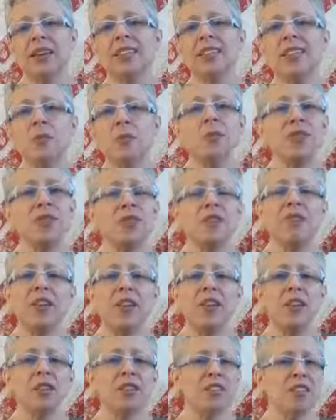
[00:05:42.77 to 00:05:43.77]
Some of the
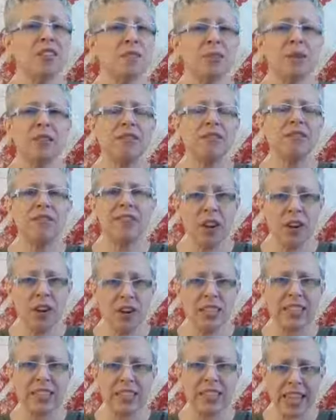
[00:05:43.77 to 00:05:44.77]
figures have been
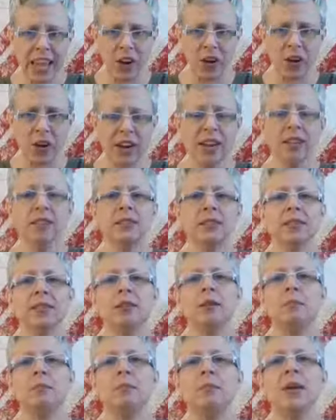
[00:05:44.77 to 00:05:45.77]
very scary
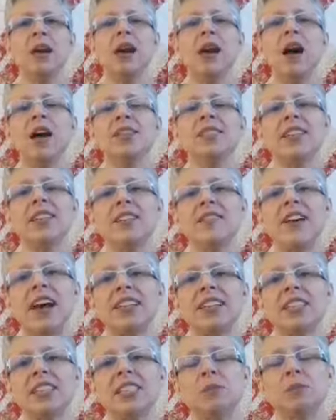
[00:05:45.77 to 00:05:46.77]
because they've
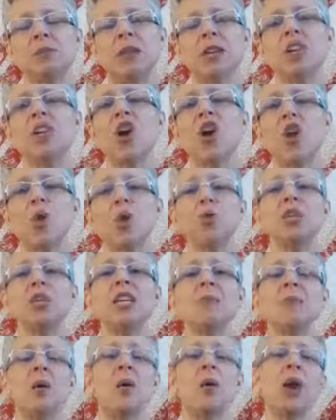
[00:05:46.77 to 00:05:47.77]
had to speak not
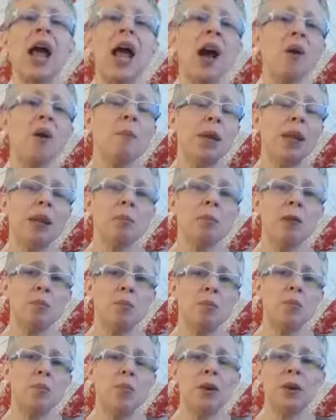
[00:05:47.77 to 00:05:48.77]
only about how many
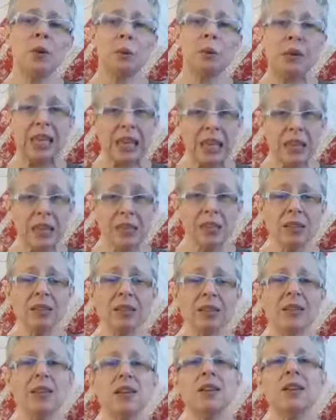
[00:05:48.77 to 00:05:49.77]
people will be
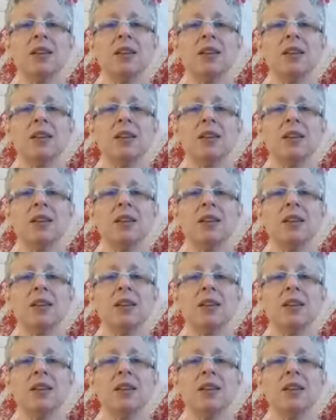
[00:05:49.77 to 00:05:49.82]
ill,